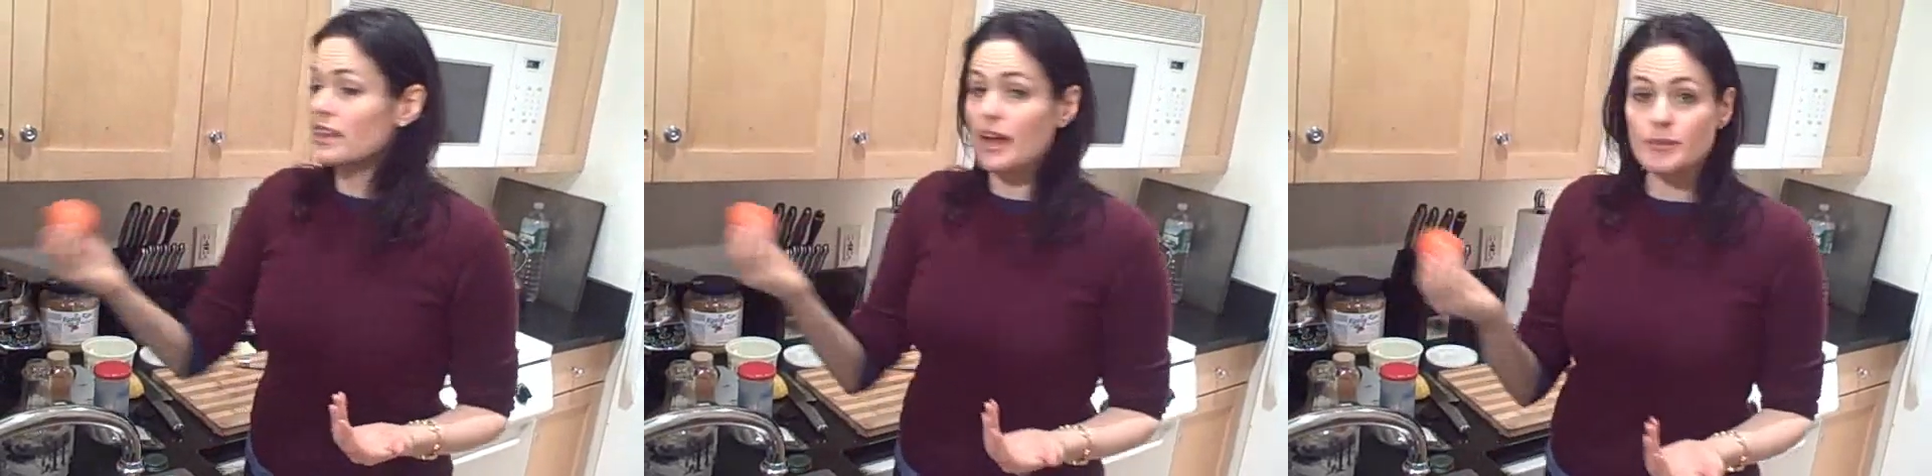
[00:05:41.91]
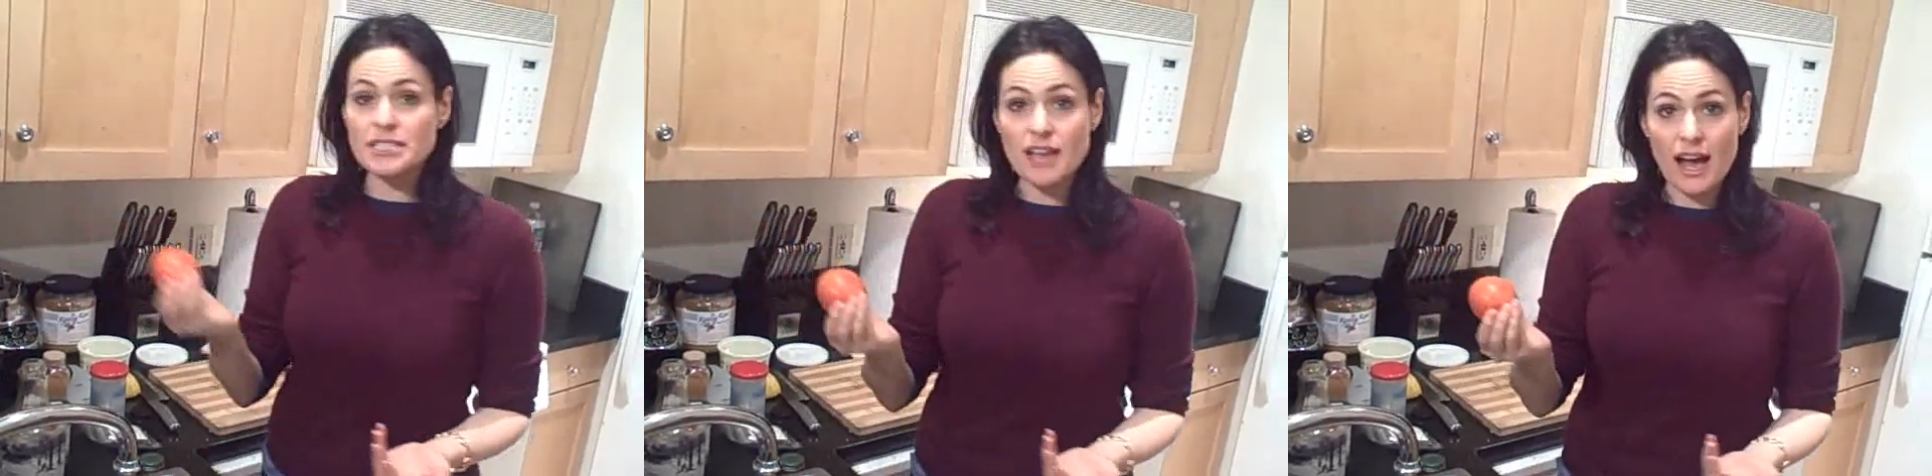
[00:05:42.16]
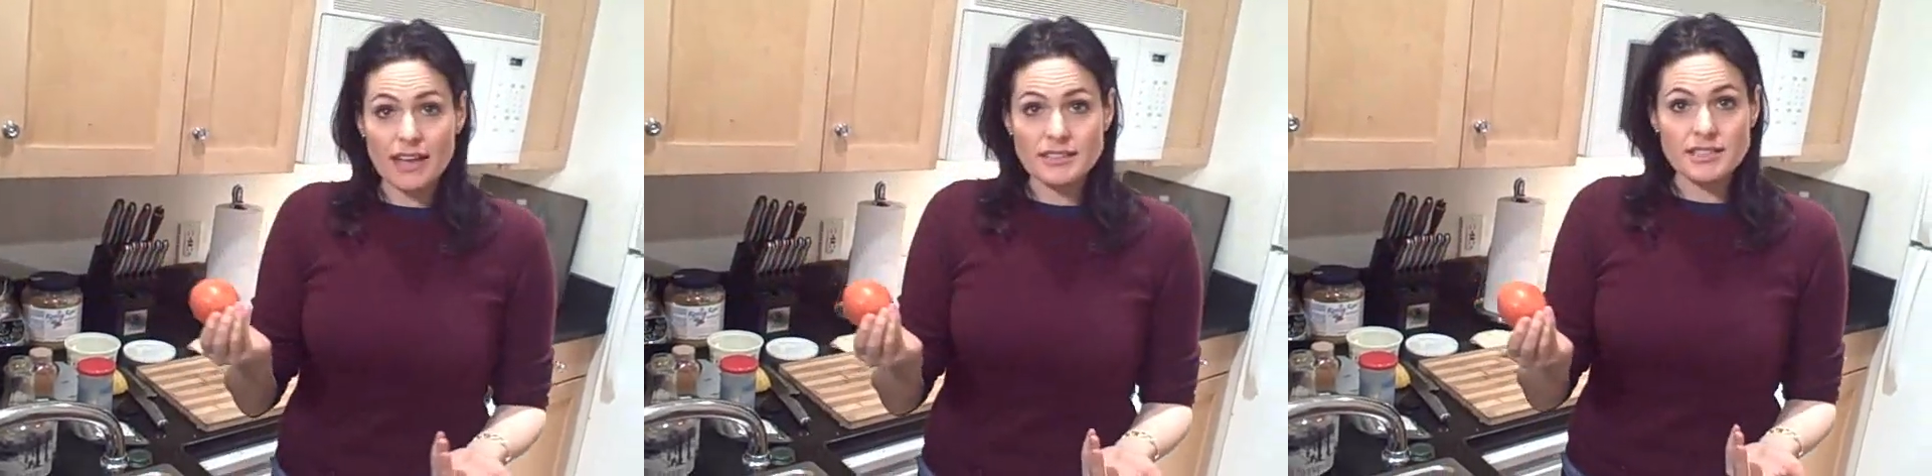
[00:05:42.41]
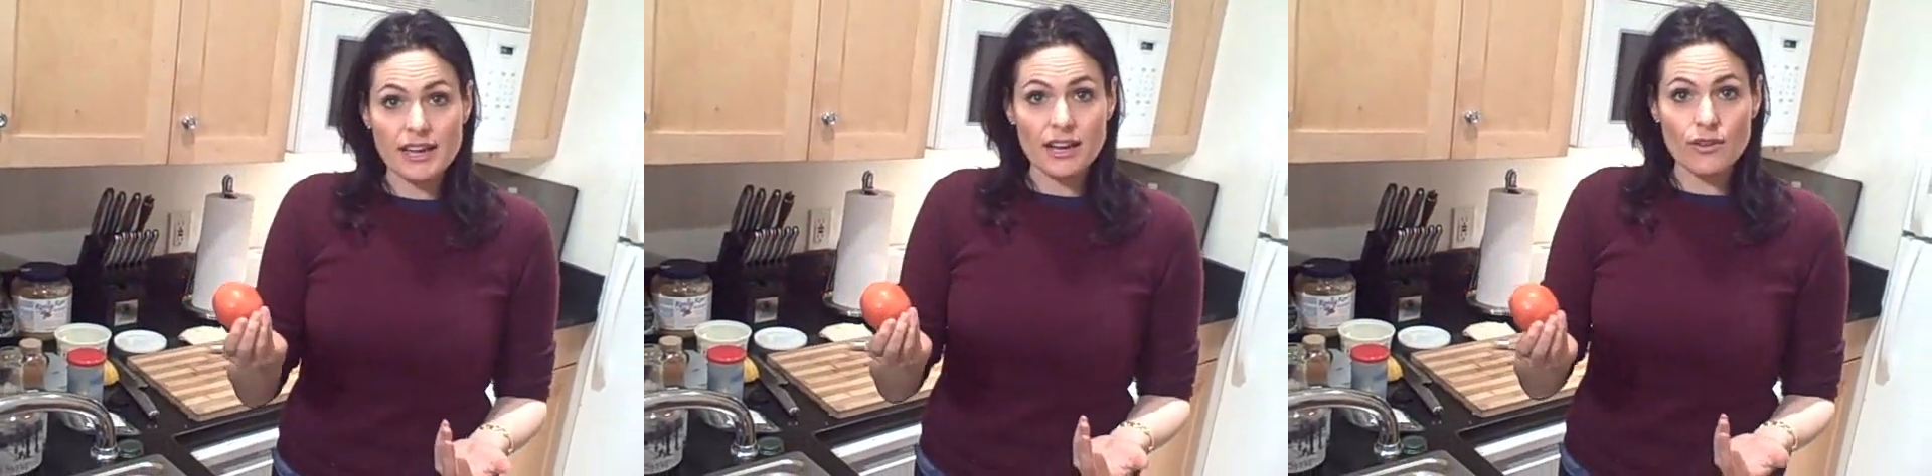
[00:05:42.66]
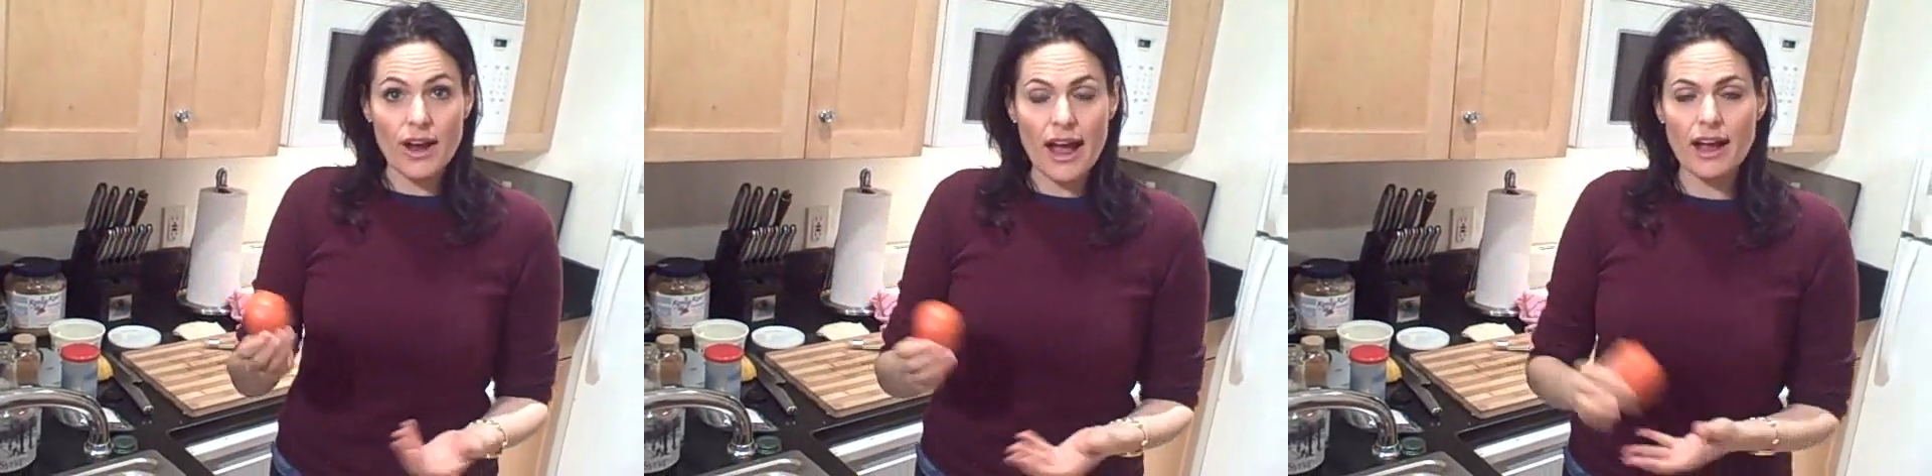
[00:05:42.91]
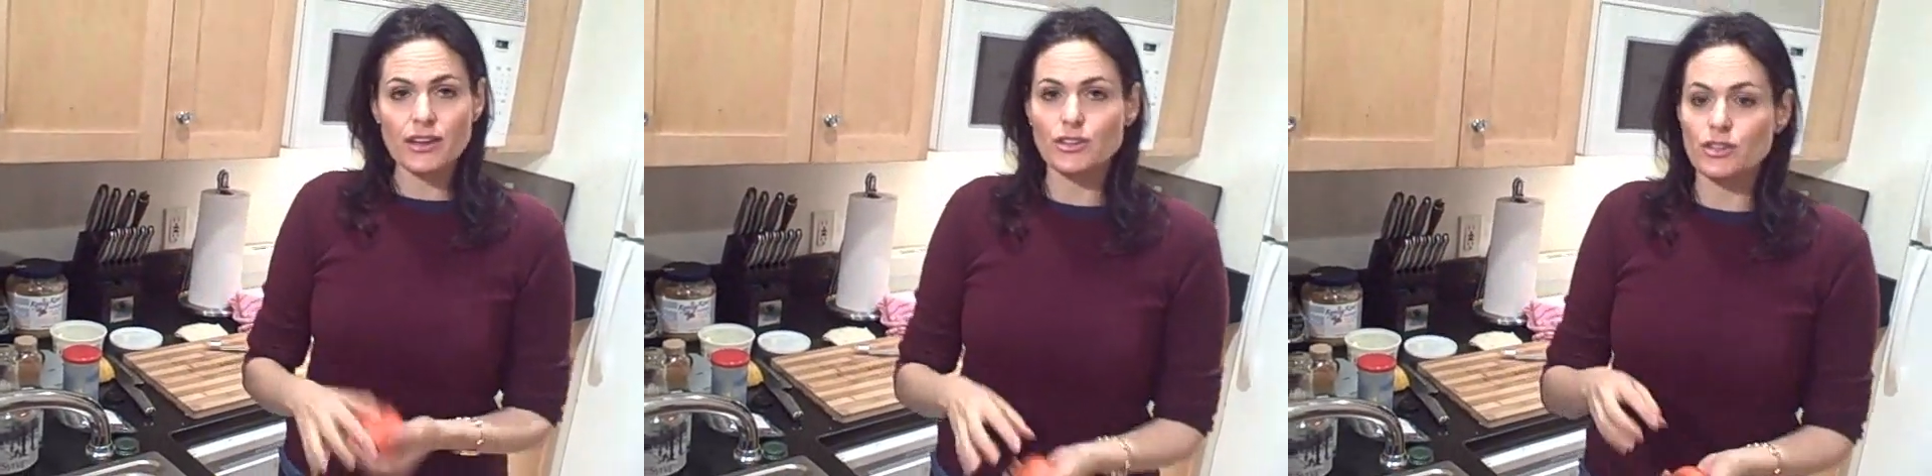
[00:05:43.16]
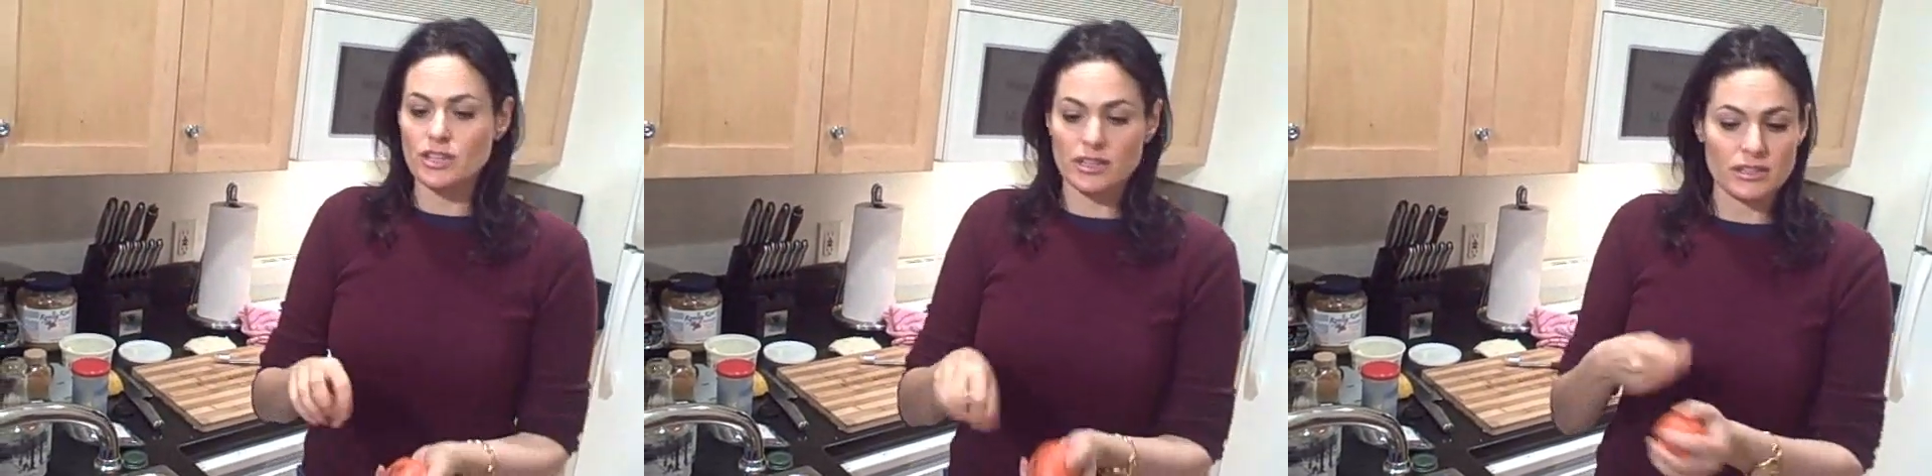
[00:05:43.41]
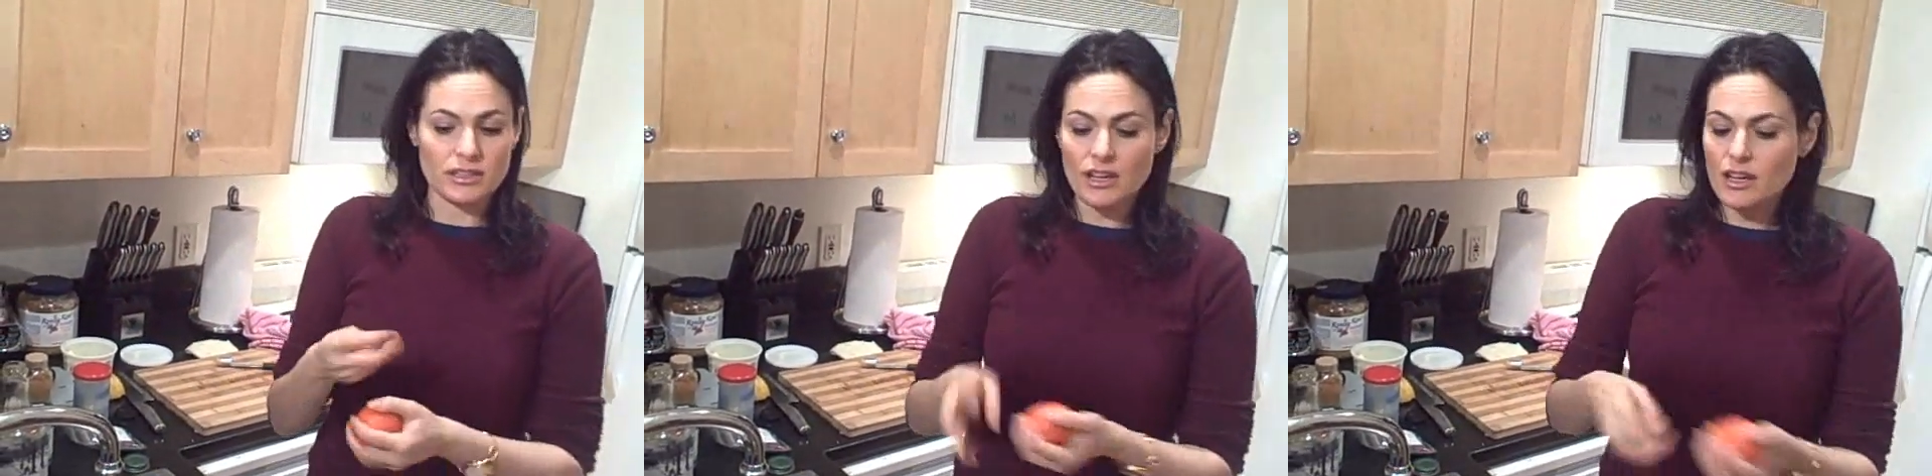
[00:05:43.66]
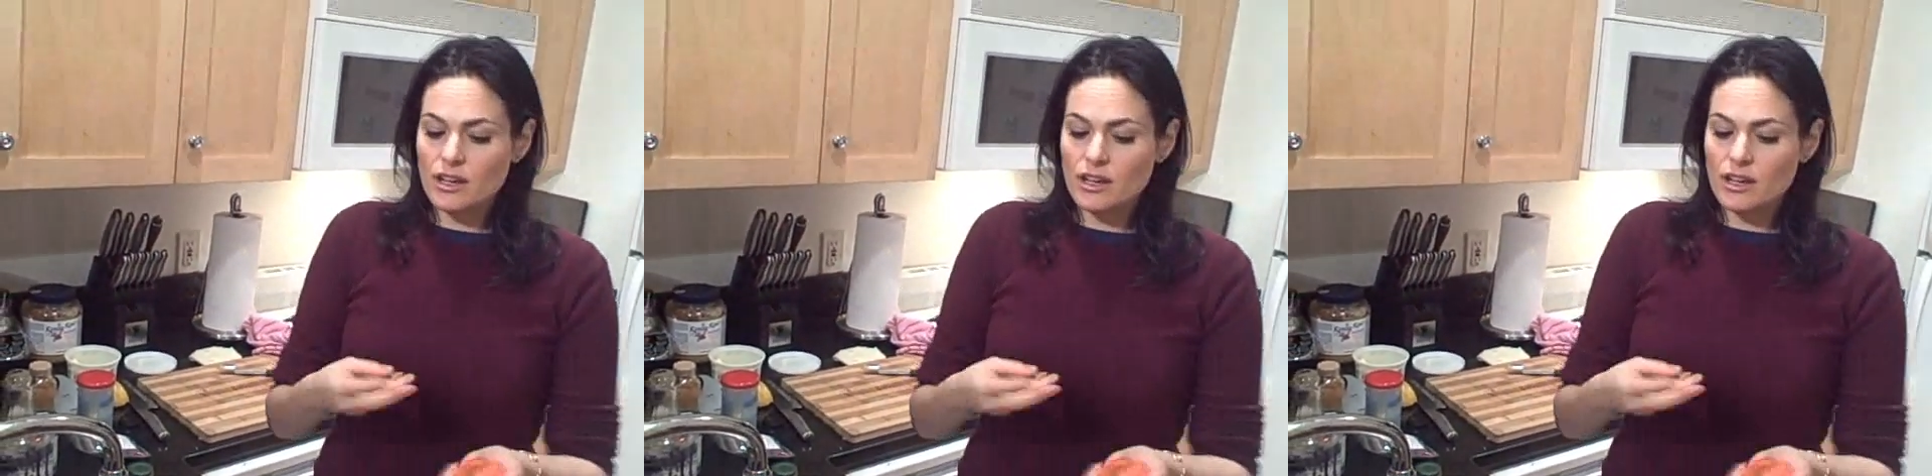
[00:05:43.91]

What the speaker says: clementines laying around, you can